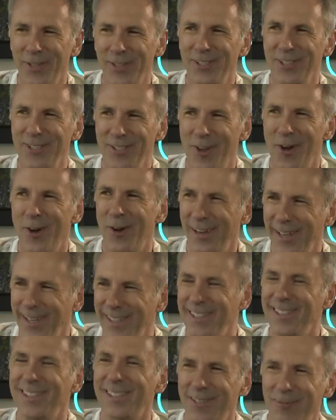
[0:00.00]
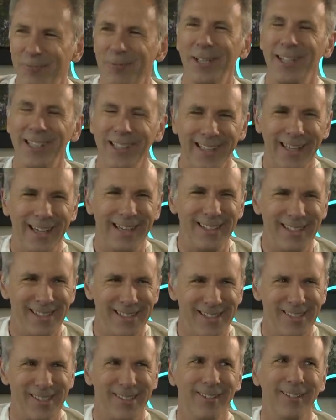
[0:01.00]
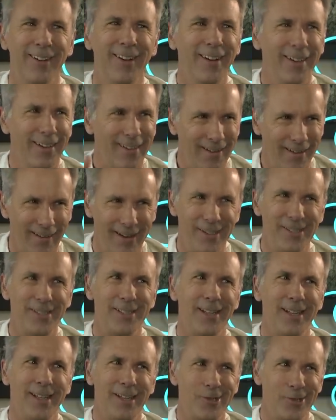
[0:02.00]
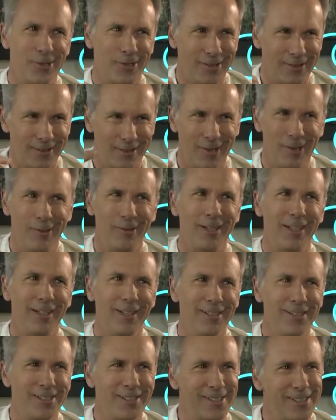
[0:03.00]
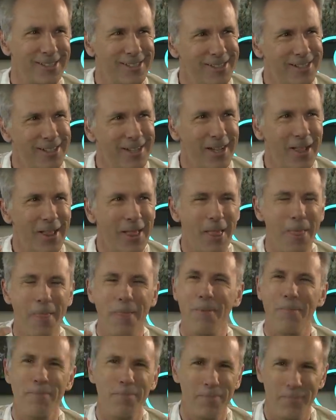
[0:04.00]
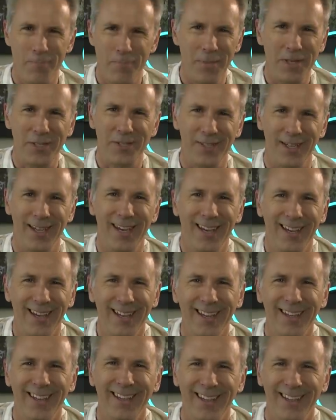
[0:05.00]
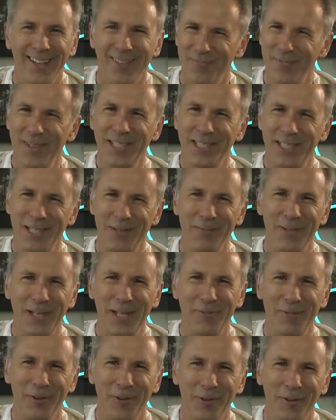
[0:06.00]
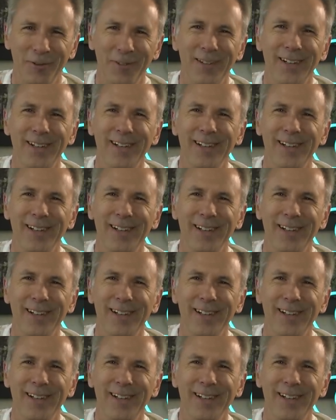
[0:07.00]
not in some way connected to isolation, loneliness, missing people,